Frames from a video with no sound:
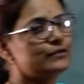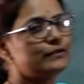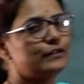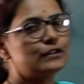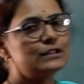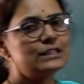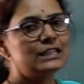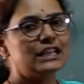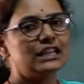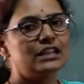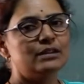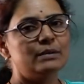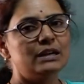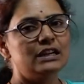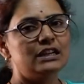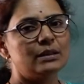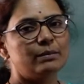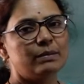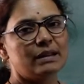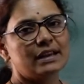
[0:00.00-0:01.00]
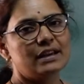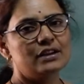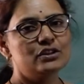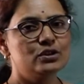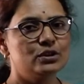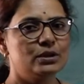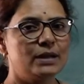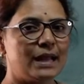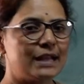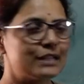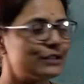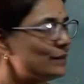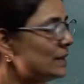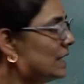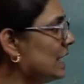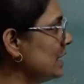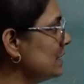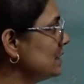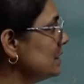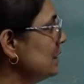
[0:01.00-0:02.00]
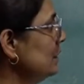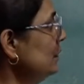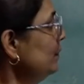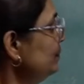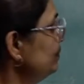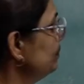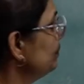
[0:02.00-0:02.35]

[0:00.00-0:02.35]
for scalar multiplication as well as the